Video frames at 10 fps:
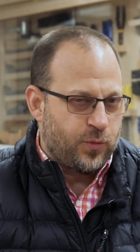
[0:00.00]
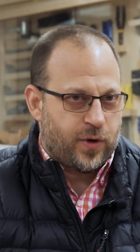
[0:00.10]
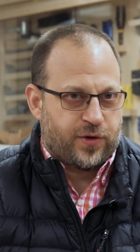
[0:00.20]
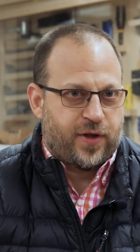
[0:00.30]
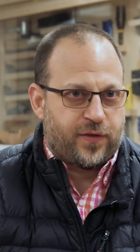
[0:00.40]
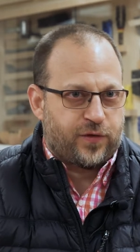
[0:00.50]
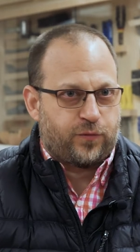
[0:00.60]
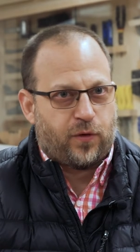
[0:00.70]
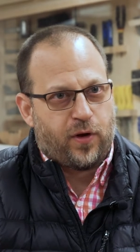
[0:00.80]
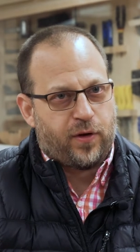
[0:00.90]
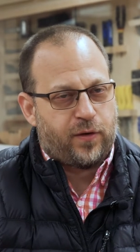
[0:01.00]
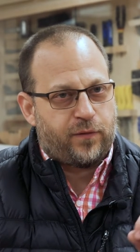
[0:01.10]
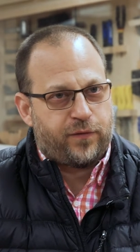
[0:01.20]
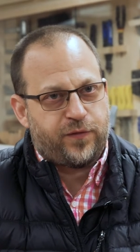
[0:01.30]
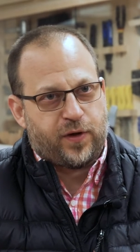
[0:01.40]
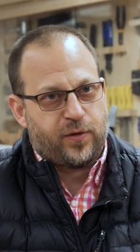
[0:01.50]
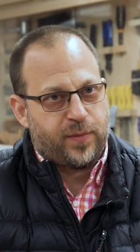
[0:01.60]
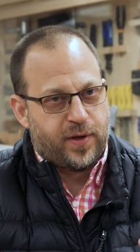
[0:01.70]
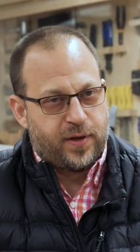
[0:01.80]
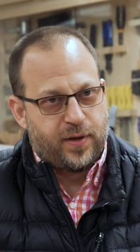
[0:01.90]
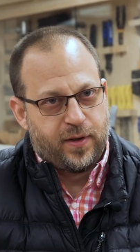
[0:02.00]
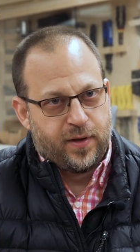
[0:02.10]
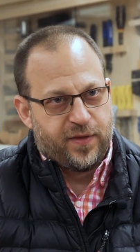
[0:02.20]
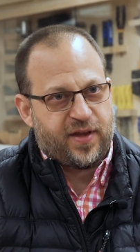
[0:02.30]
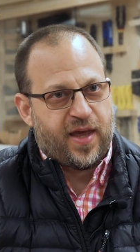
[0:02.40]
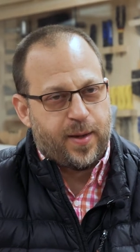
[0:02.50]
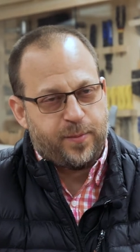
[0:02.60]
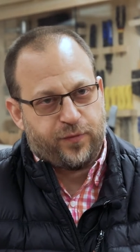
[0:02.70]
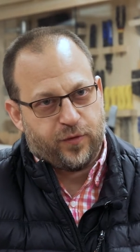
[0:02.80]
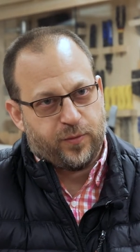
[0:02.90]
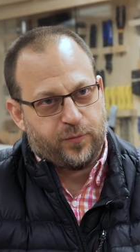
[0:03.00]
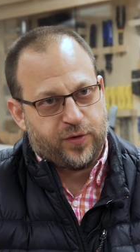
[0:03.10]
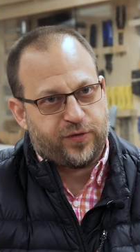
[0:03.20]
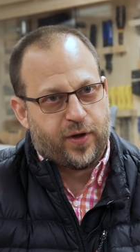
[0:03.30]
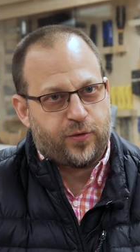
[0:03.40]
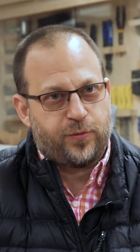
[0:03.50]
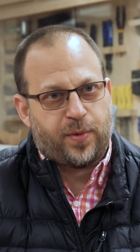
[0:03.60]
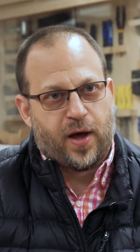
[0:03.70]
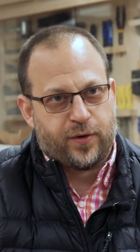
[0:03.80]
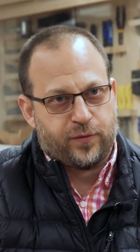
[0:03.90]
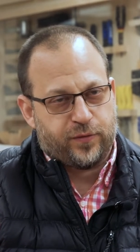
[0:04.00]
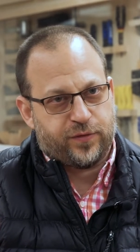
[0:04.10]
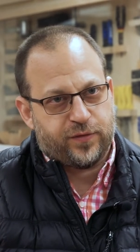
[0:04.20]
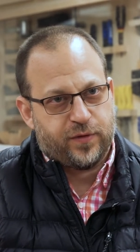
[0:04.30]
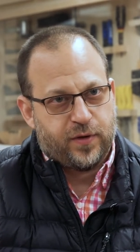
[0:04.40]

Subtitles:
we could take this raw filament that came from recycled bottles,